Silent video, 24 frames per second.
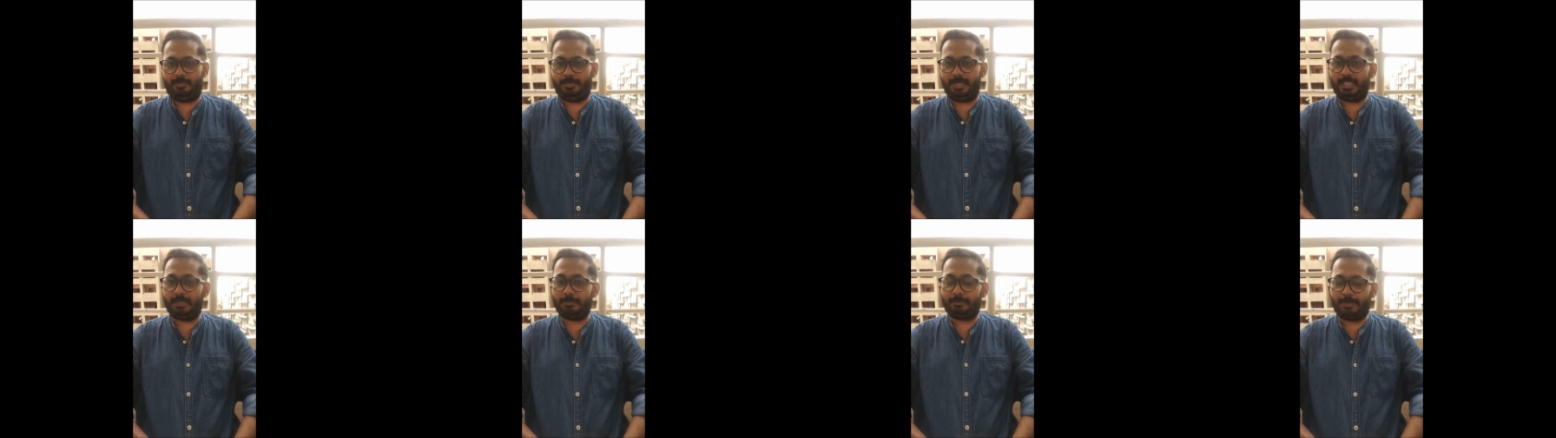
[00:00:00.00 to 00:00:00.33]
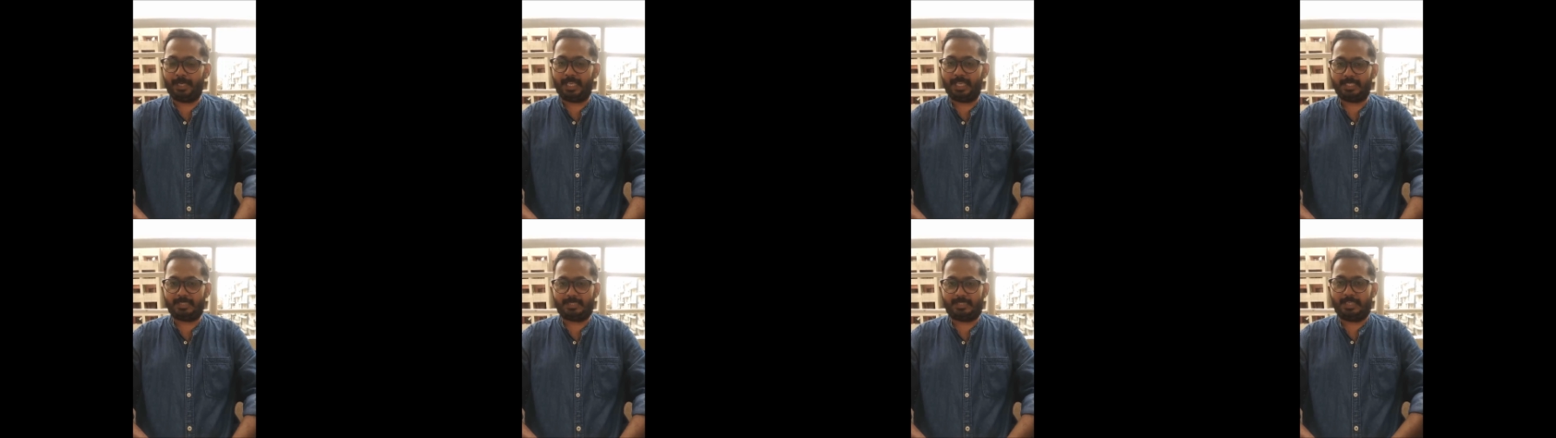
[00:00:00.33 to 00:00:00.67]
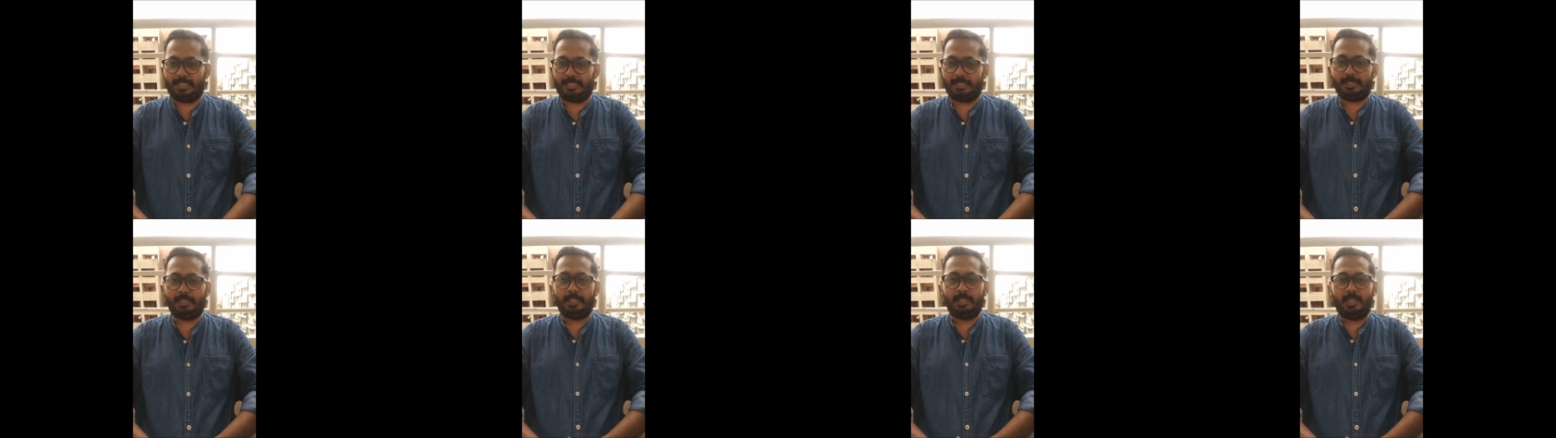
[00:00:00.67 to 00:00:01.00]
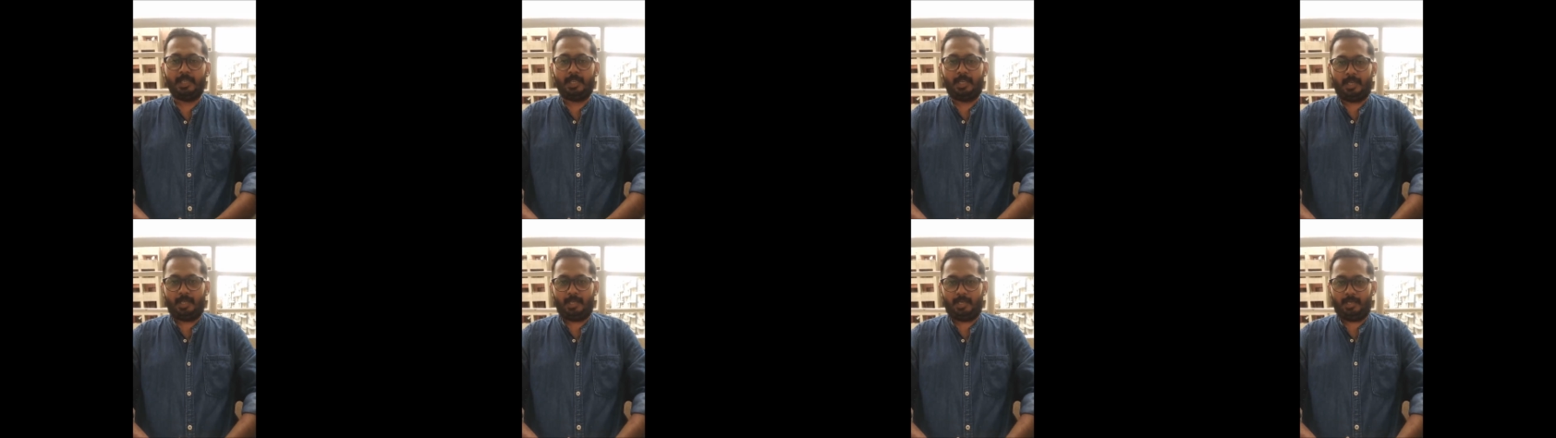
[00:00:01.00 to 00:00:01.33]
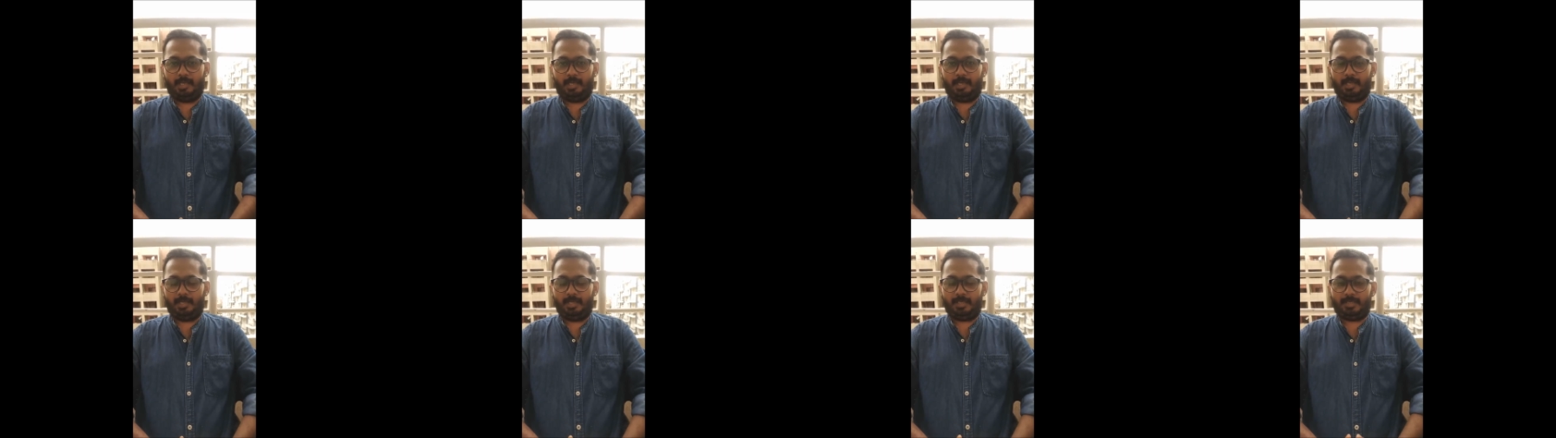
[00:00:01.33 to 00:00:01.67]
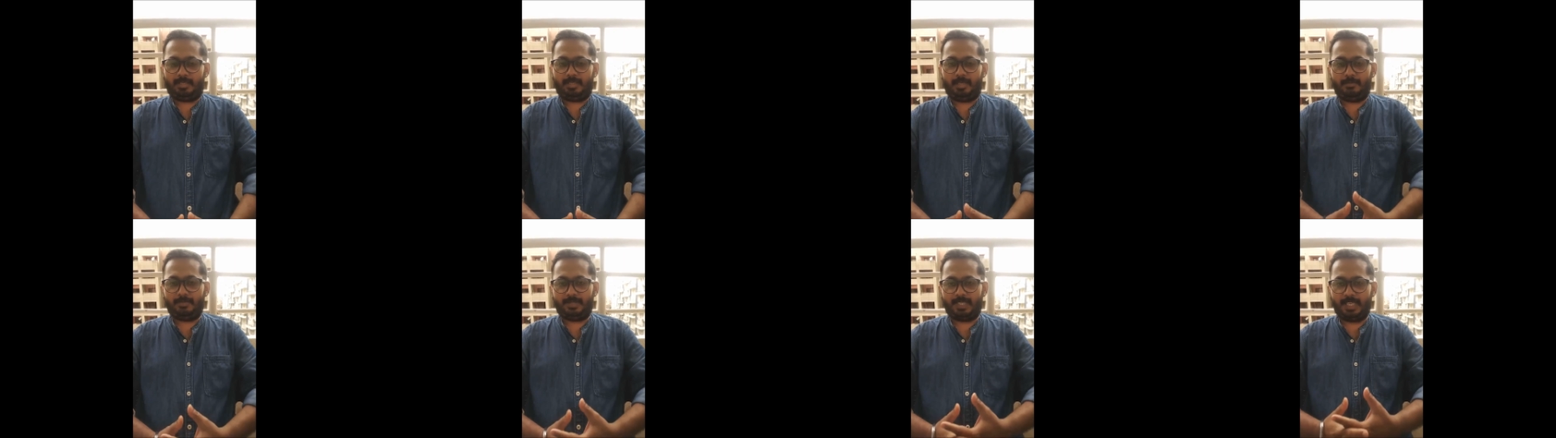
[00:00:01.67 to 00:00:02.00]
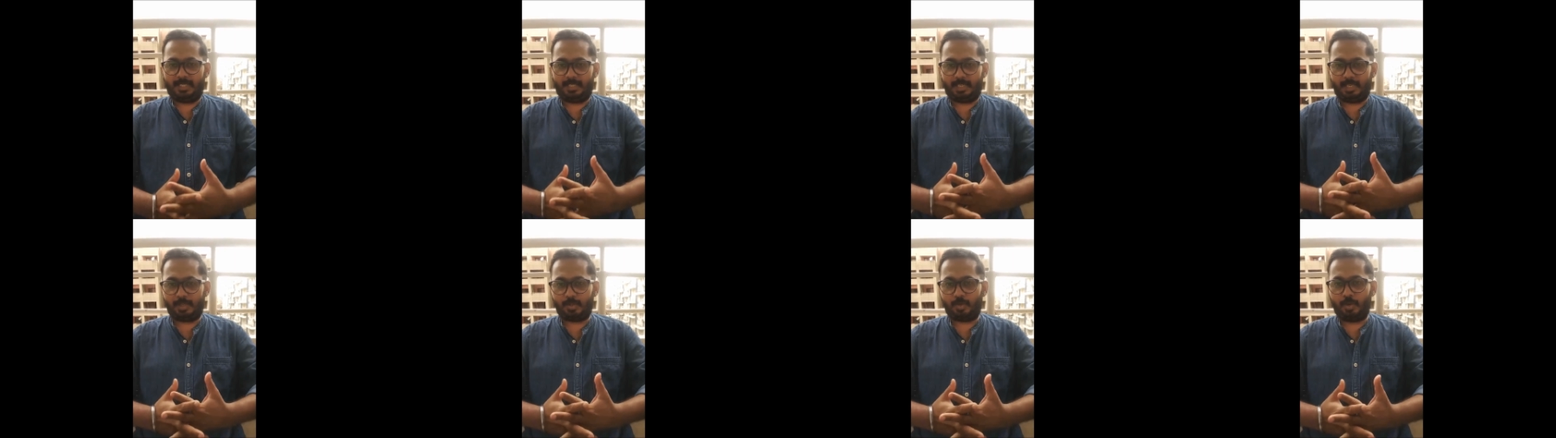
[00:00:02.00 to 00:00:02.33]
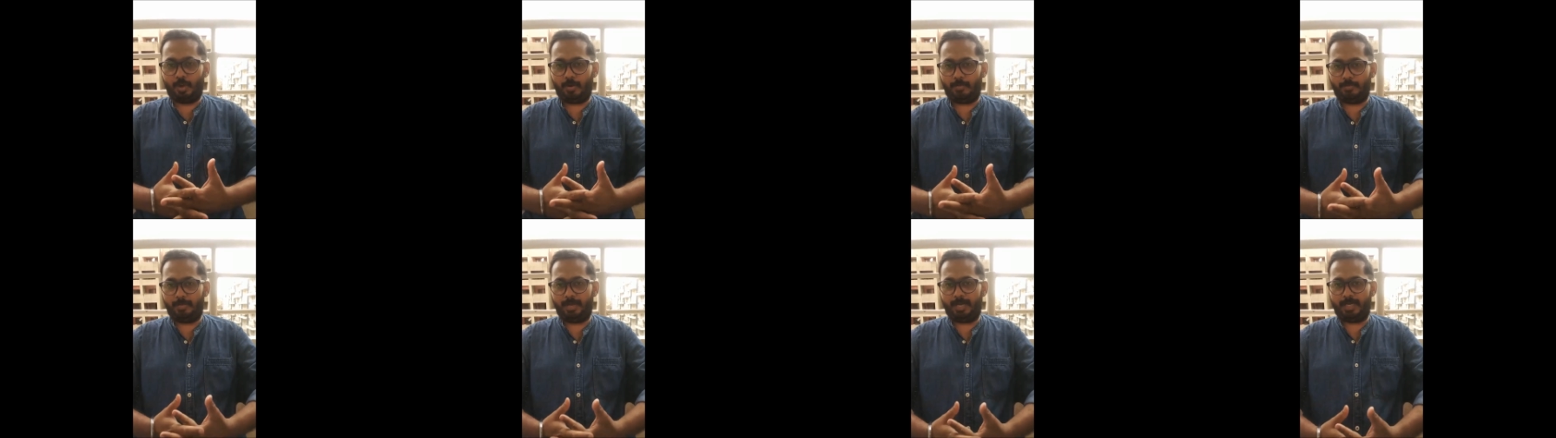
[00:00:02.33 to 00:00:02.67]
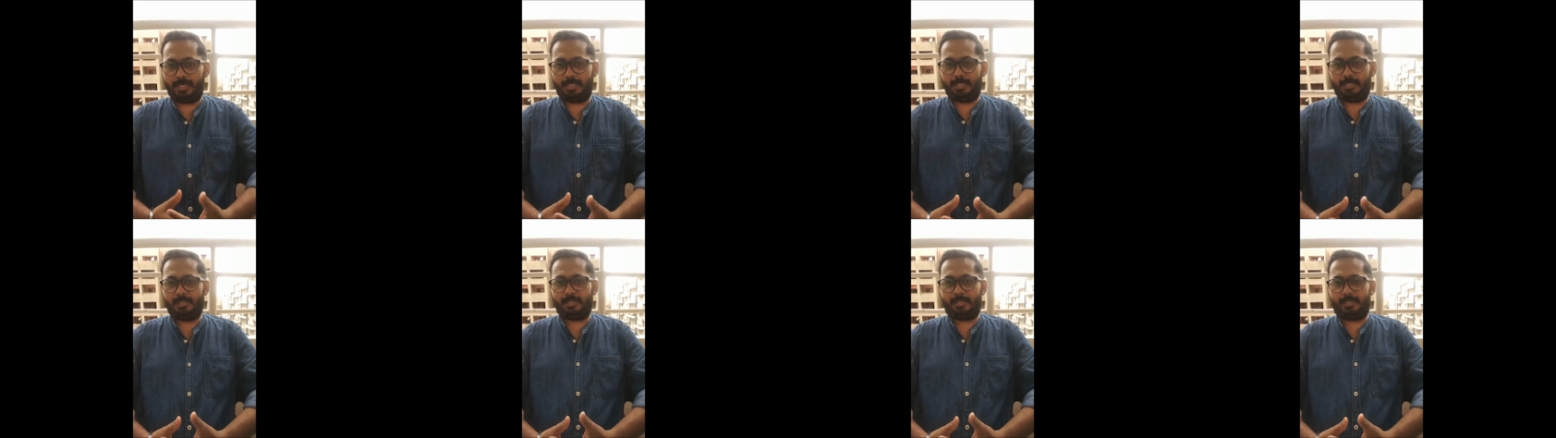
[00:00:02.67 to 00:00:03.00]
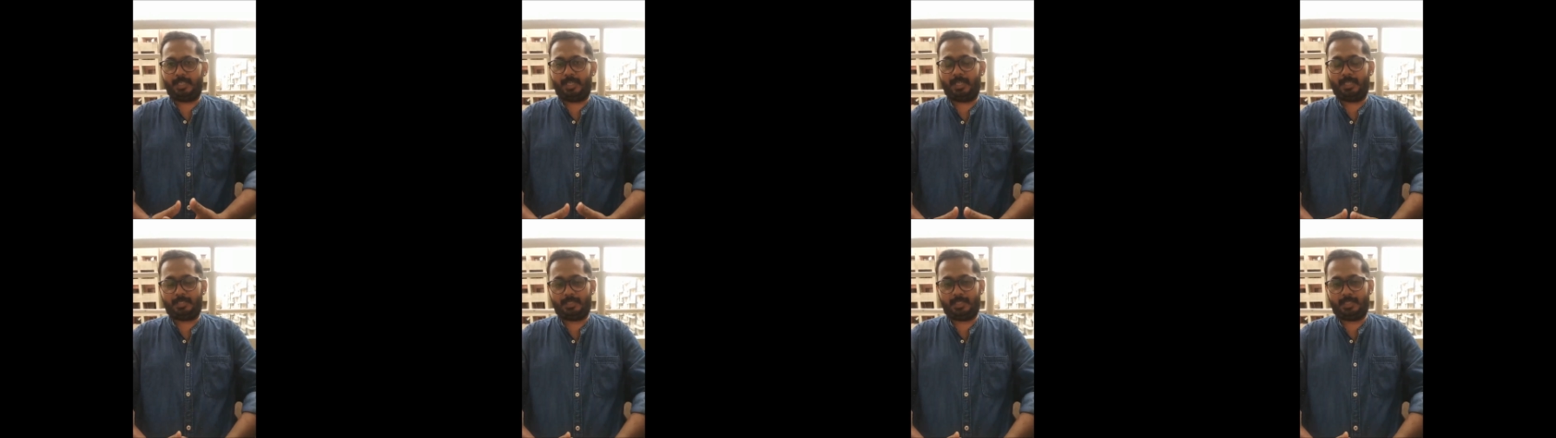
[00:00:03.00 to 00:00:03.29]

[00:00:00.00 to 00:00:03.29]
being placed in some central government